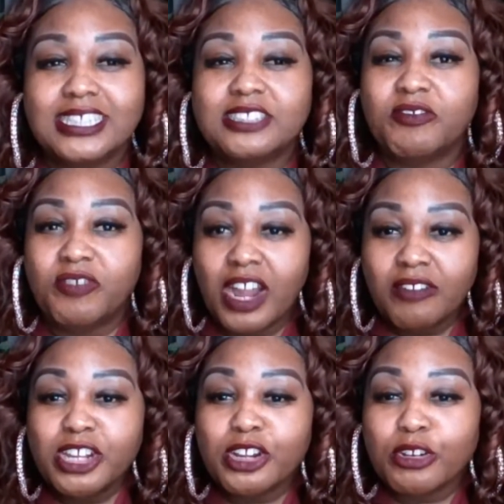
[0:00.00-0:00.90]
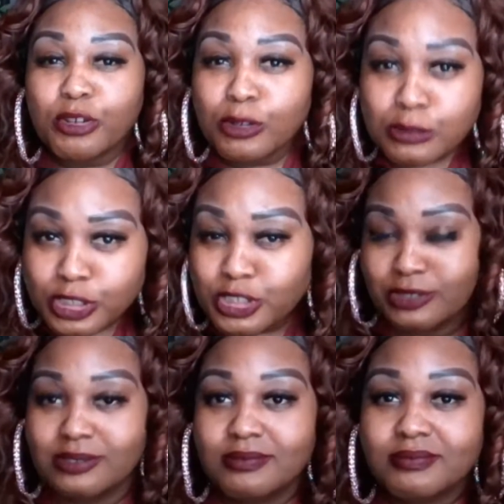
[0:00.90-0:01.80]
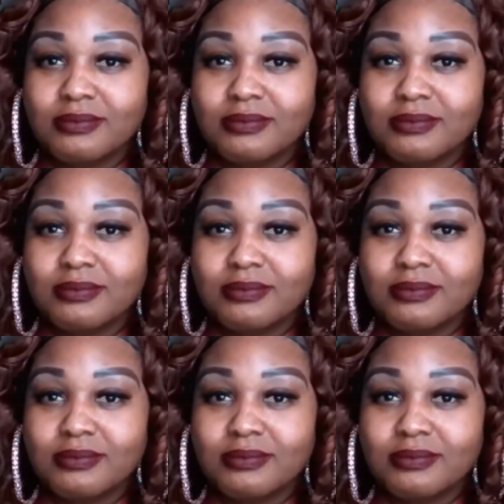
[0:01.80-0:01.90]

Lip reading: it's very crucial